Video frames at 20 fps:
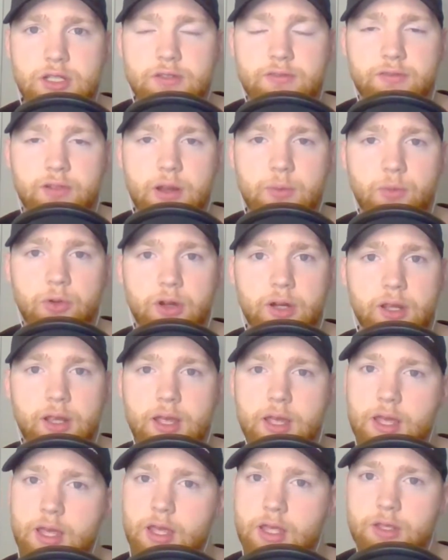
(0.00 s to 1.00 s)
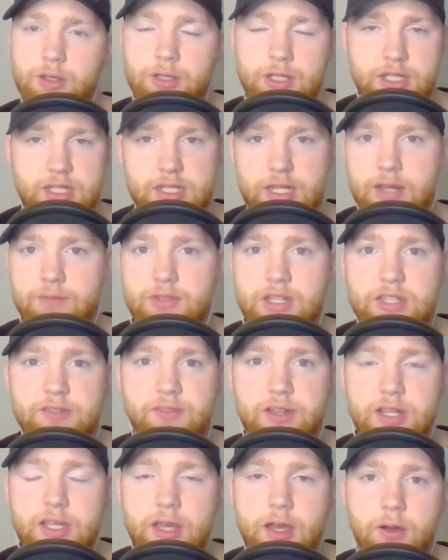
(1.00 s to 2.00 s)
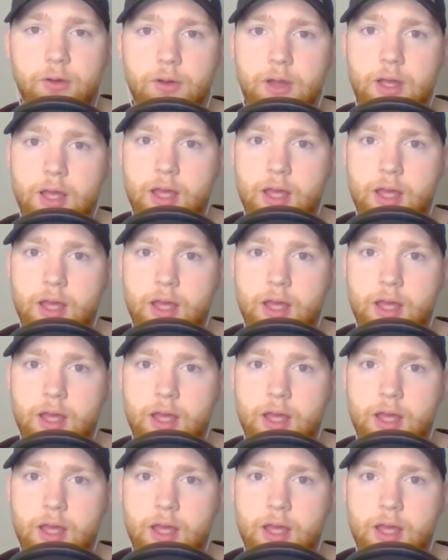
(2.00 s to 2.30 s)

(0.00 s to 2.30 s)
framework. You can save this video.